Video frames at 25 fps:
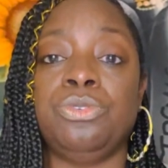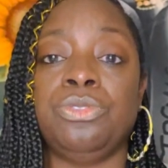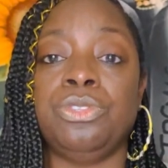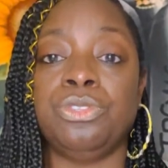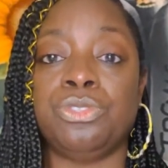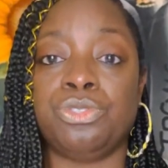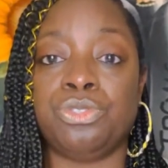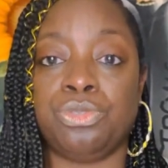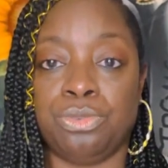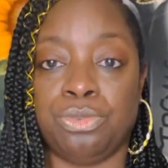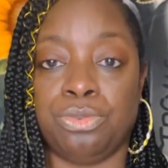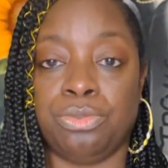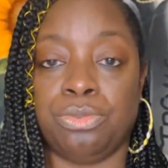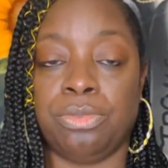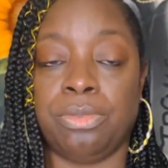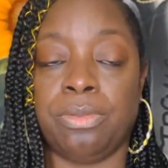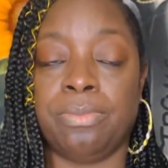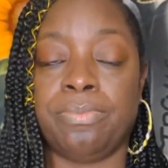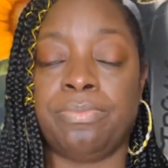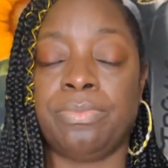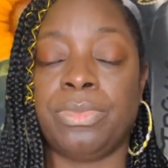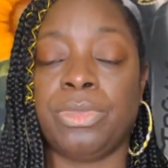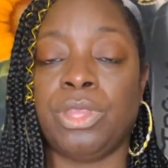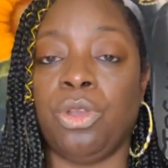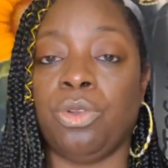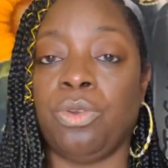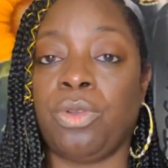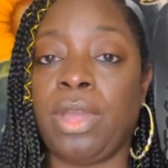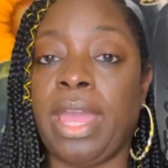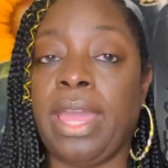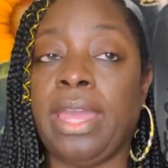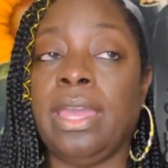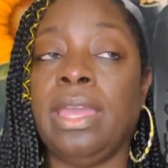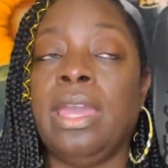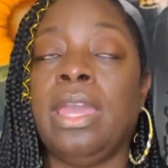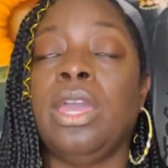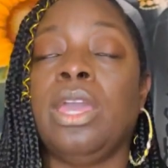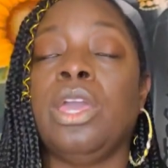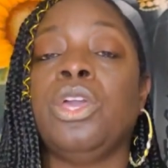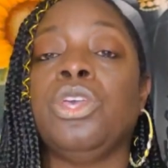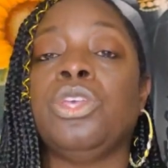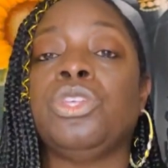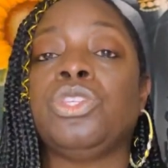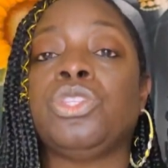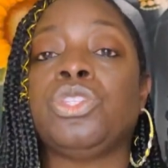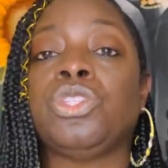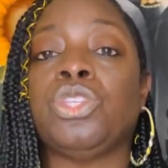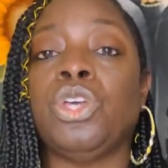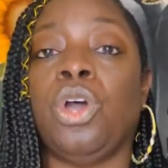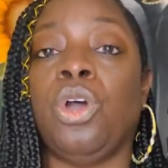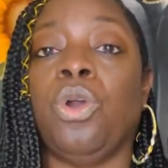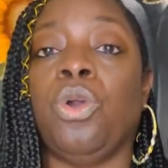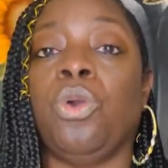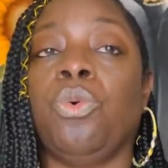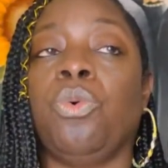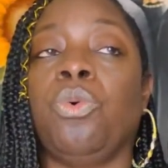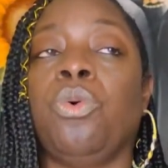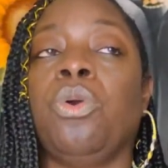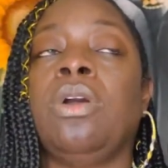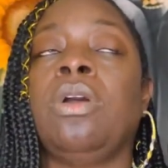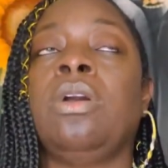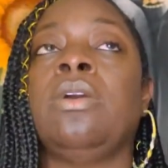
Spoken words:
the truth. Okay? So,